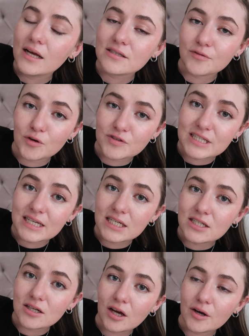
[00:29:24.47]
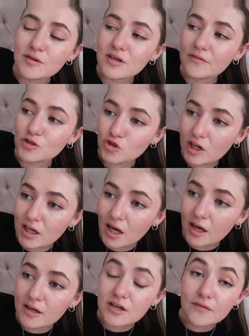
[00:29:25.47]
So I've obviously eaten loads, I've drunk
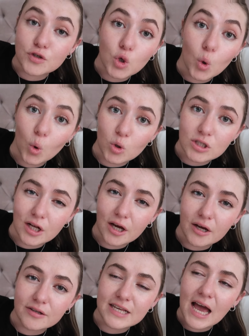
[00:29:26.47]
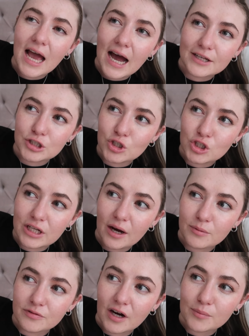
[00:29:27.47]
loads, I've talked loads, and usually I
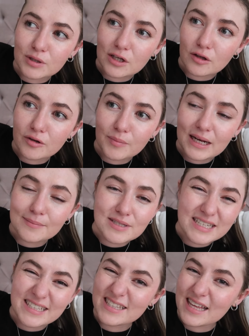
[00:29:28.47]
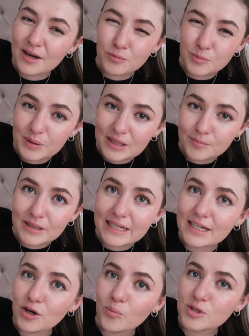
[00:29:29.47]
would find with a lot of my lipsticks is that it would be
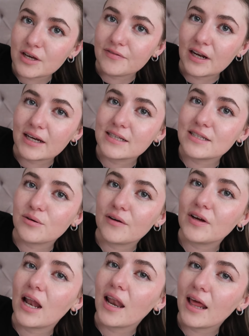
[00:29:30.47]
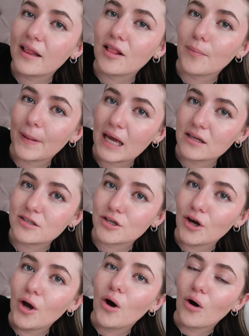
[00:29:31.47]
completely gone, whereas I feel like I still have a little bit
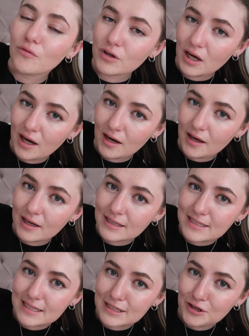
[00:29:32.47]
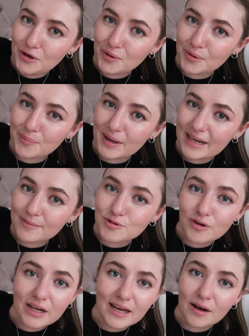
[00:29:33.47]
of colour sitting on my lips
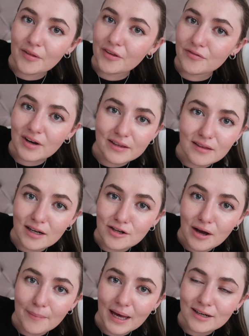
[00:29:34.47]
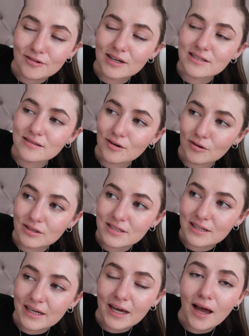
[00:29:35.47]
right now. And the fact that I don't have panda eyes is
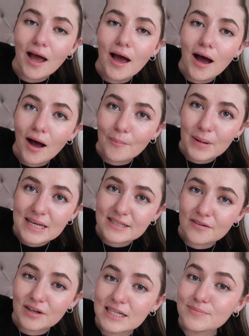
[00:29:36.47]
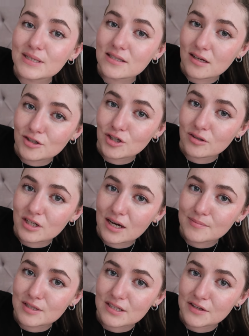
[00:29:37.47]
honestly amazing. I feel like it's been such a long
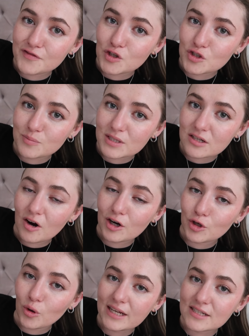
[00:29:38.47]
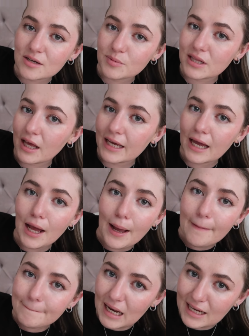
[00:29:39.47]
time since I've used a mascara and not ended up with like
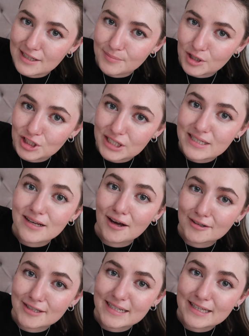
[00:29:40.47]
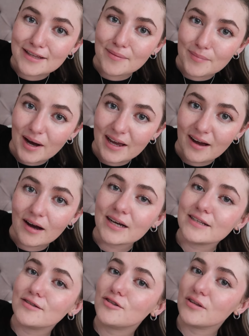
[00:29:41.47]
black smudges underneath my
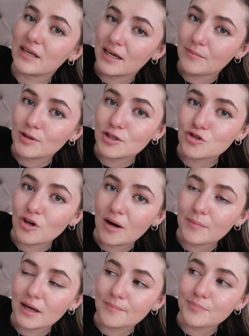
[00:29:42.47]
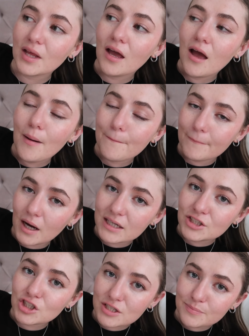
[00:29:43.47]
eyes. So the Hypnose Drama
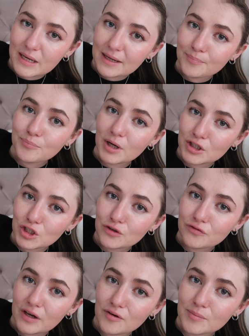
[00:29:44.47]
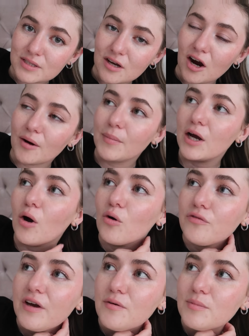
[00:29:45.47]
might just be my new favourite mascara. My
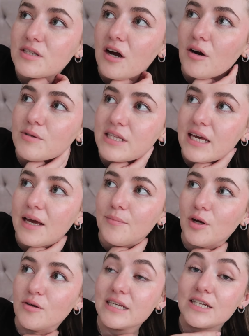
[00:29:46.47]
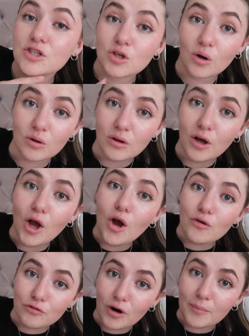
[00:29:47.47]
old favourite mascara was the Hypnose Idol
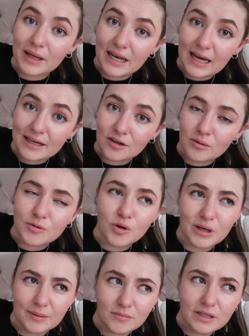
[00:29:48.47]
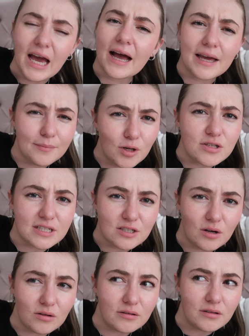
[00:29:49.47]
from Lancome. Hypnose
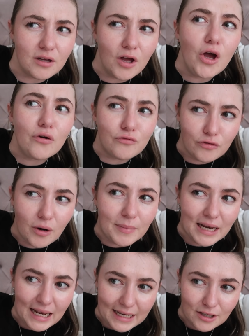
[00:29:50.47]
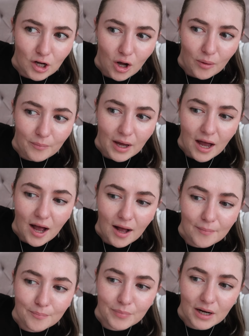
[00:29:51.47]
Idol from Lancome,
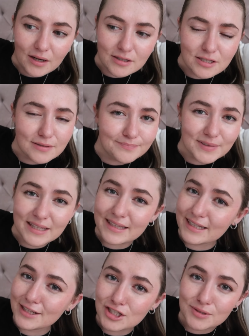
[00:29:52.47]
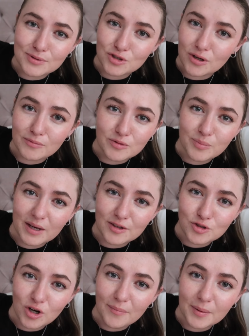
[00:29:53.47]
but I think it's just been trumped by the
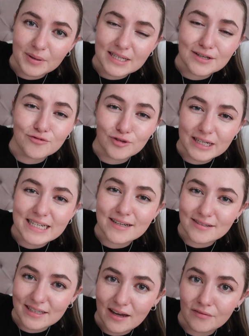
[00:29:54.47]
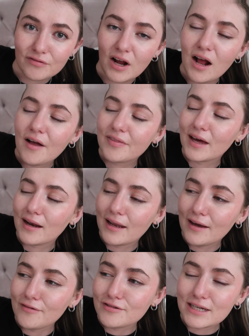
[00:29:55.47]
drama because it really does give that
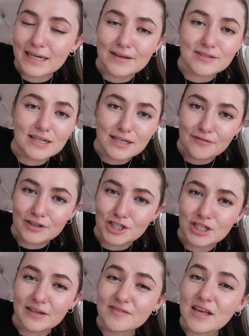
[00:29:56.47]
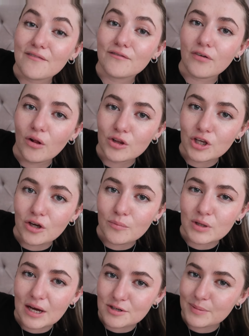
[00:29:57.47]
lift, it gives that definition, it gives that volume
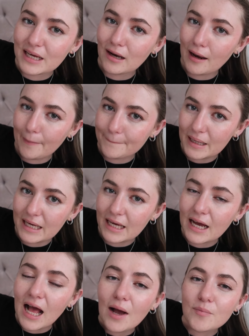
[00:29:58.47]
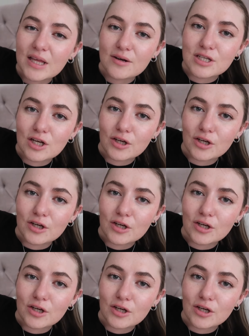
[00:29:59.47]
without it being clumpy, without it